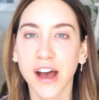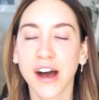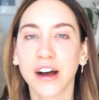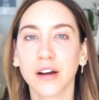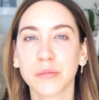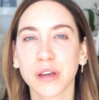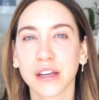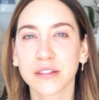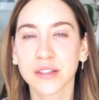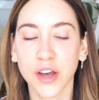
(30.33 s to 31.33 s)

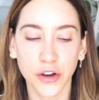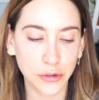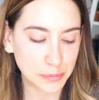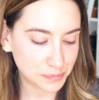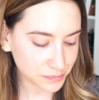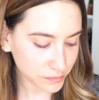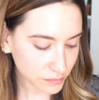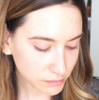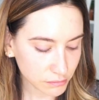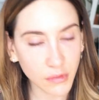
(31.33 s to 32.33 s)
And so
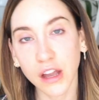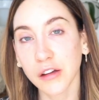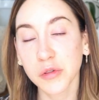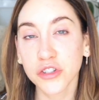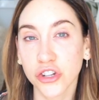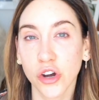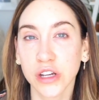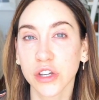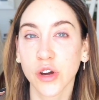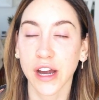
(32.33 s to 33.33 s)
I've been
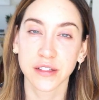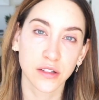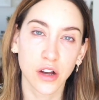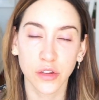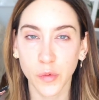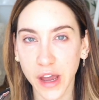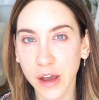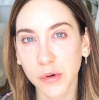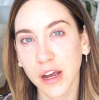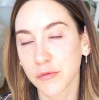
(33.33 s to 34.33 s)
showing you guys along the way
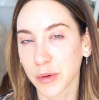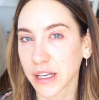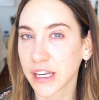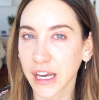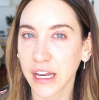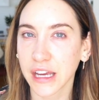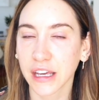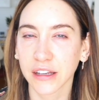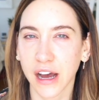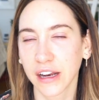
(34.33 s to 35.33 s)
what I've been getting
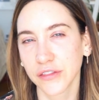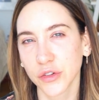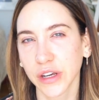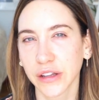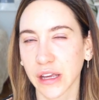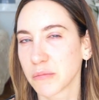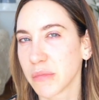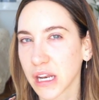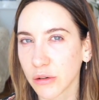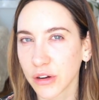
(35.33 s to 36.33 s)
and kind of doing like
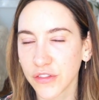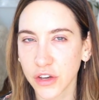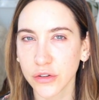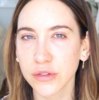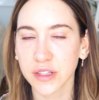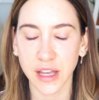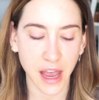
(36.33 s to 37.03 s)
mini reviews.